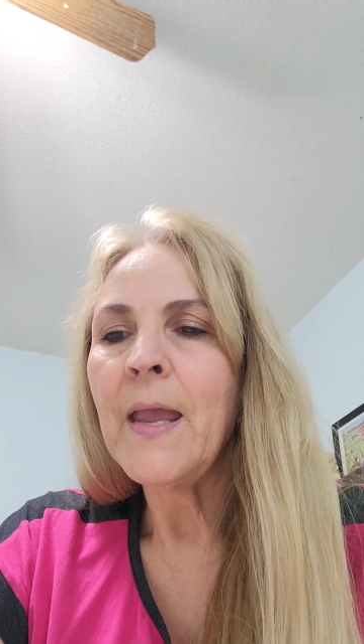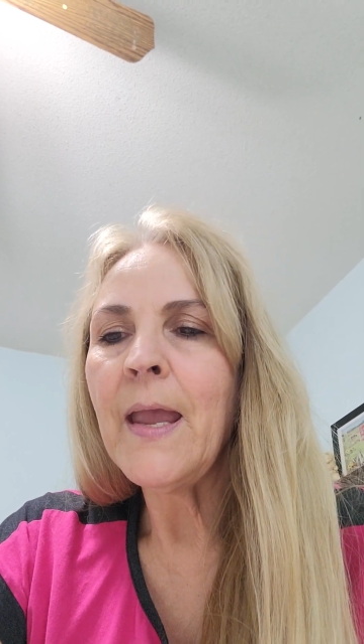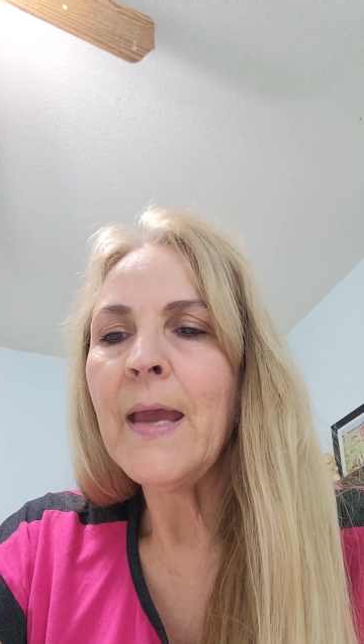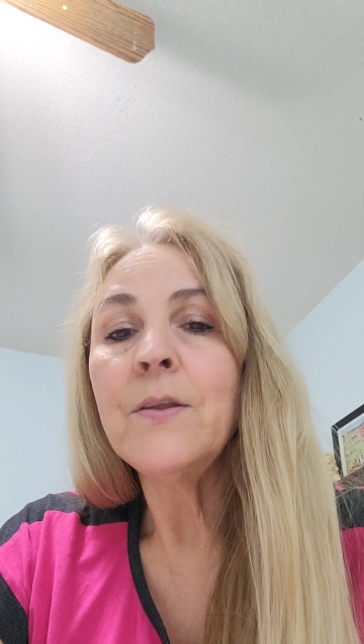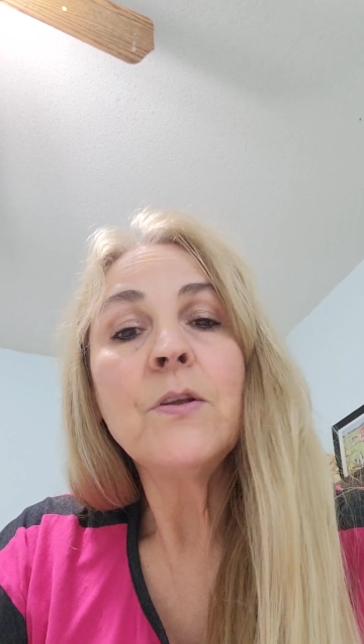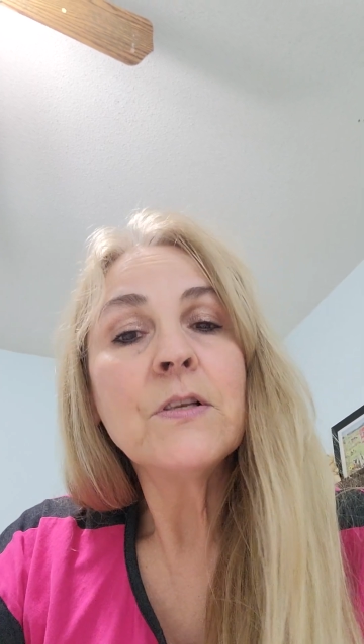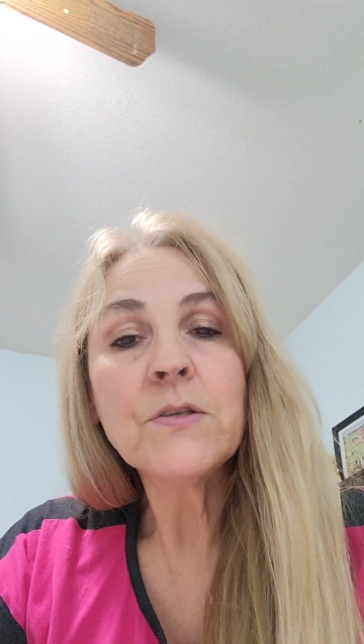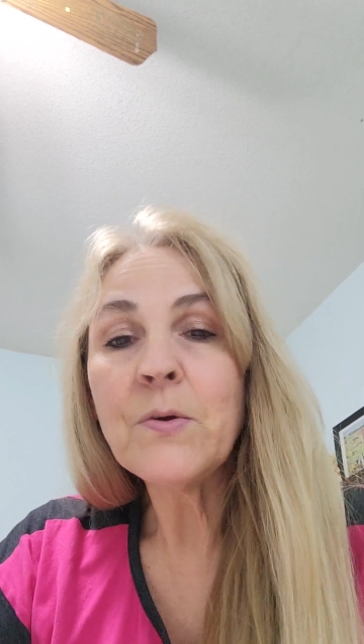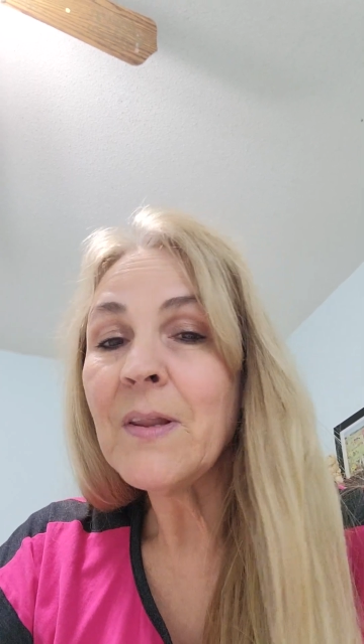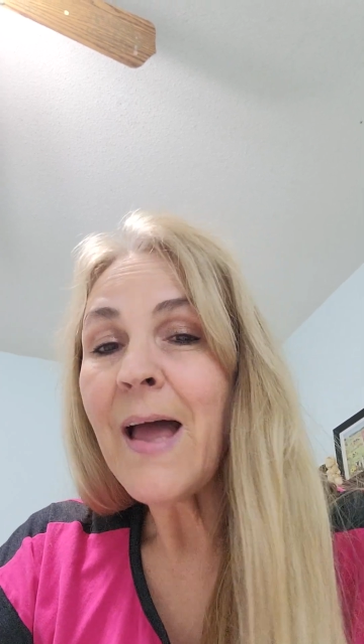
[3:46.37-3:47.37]
And you just
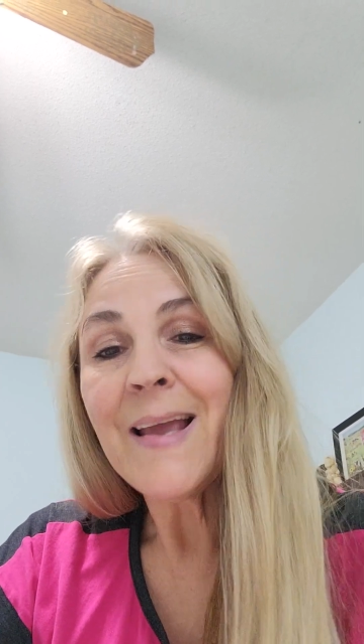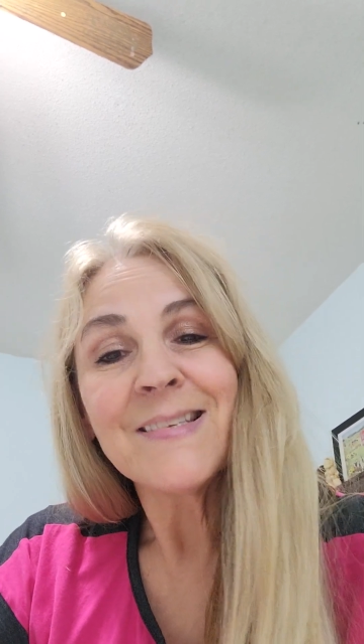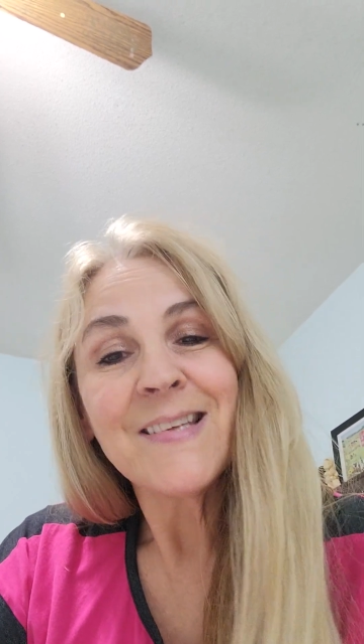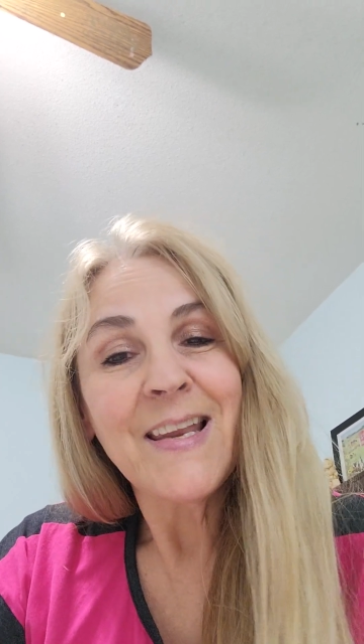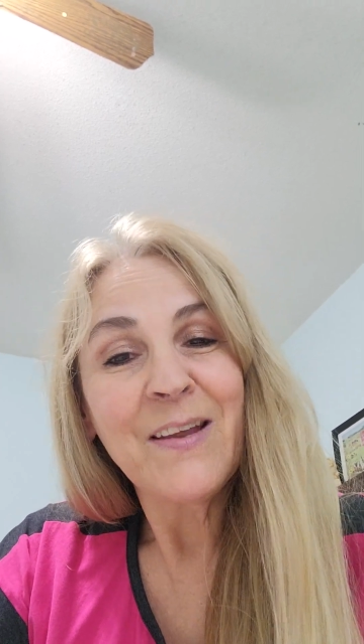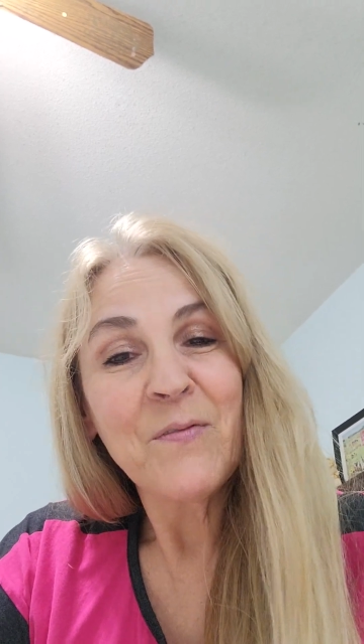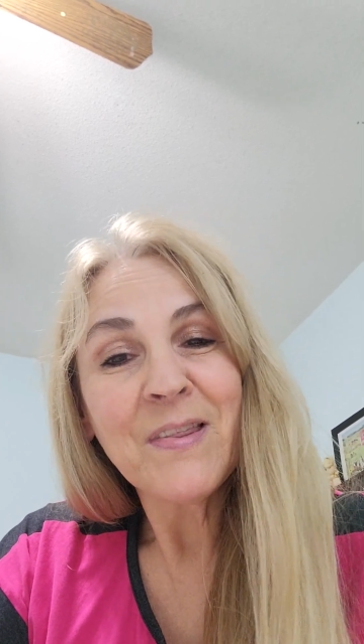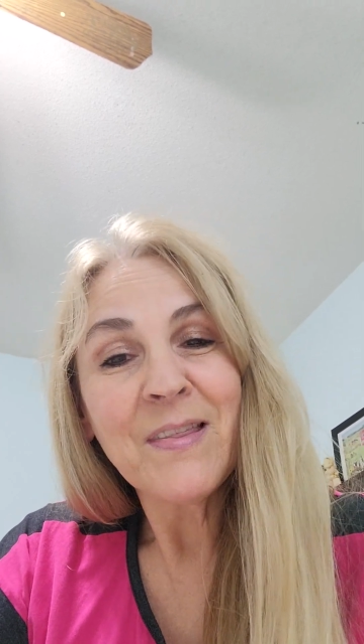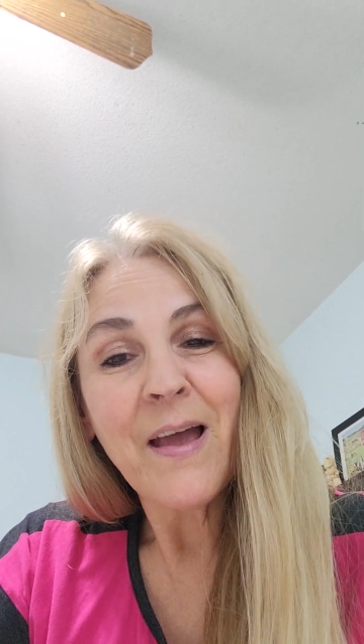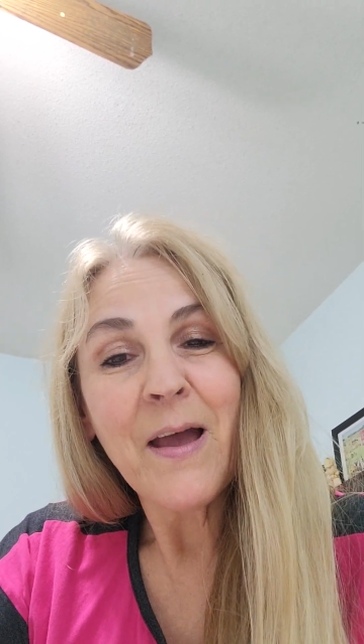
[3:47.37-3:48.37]
do a light sanding
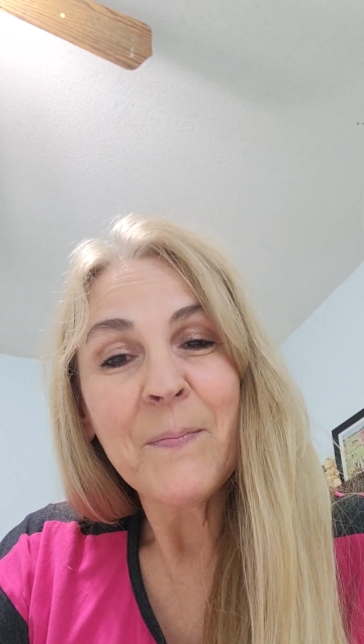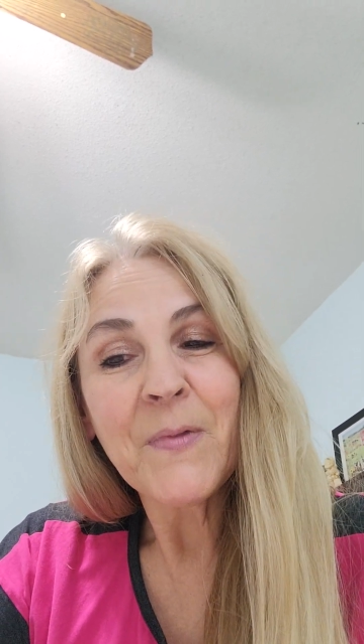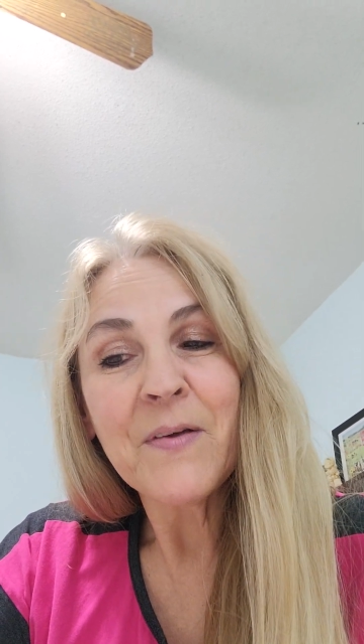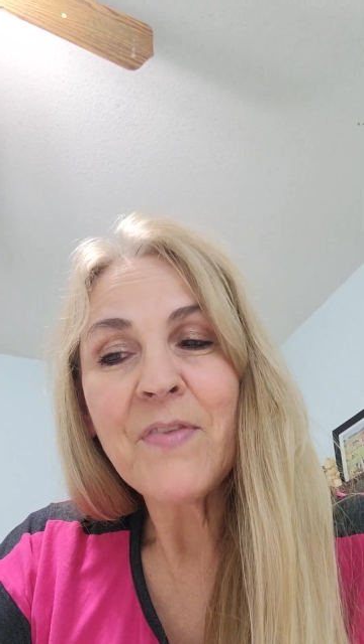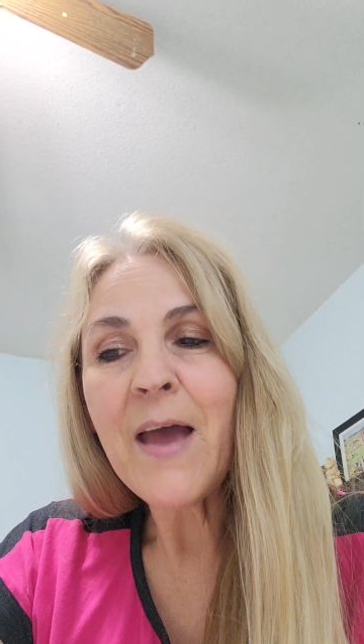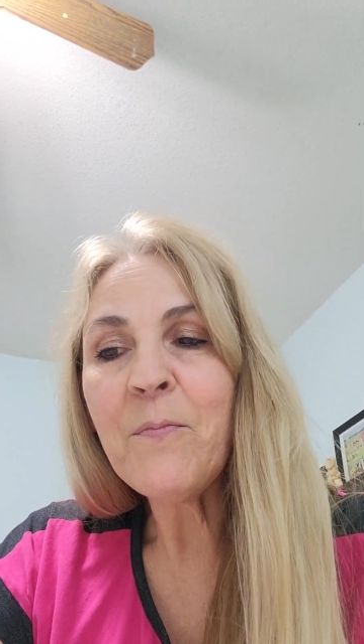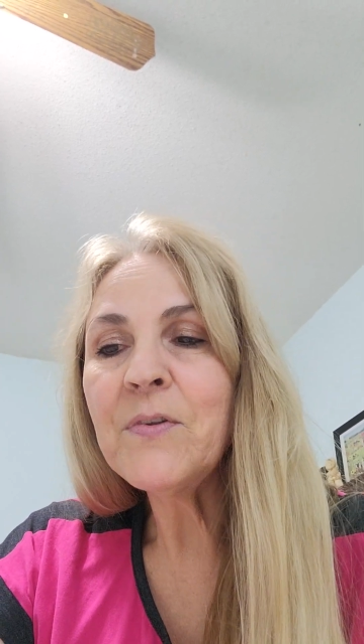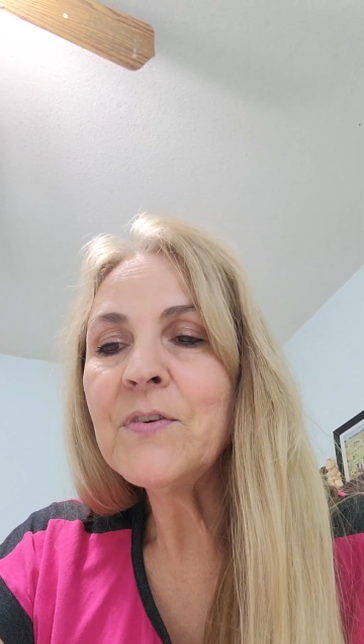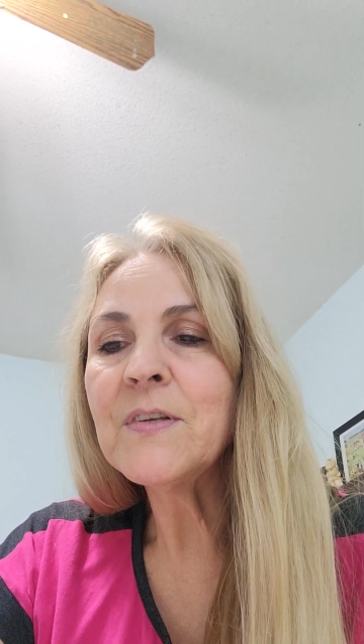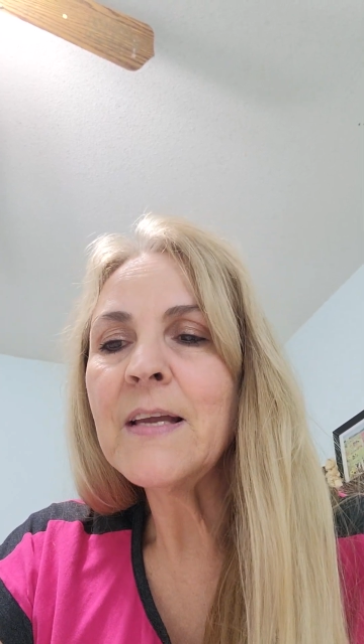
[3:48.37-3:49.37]
of that
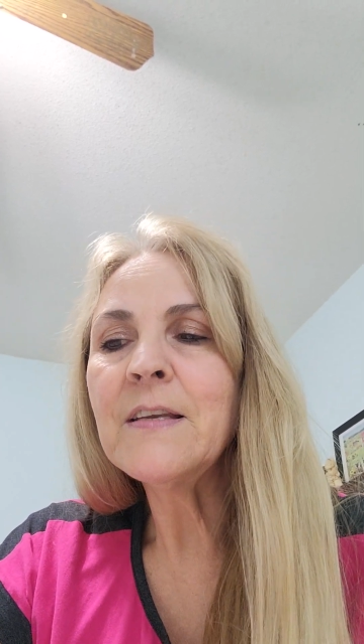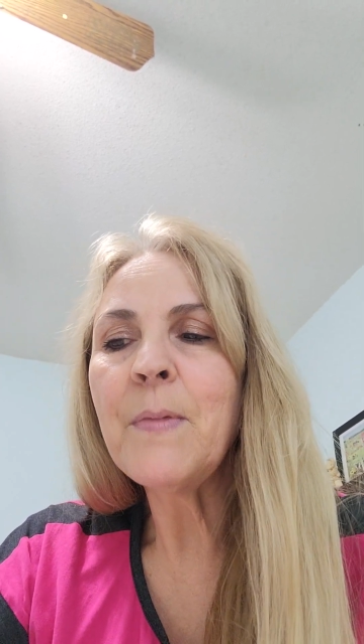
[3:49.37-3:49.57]
when you're done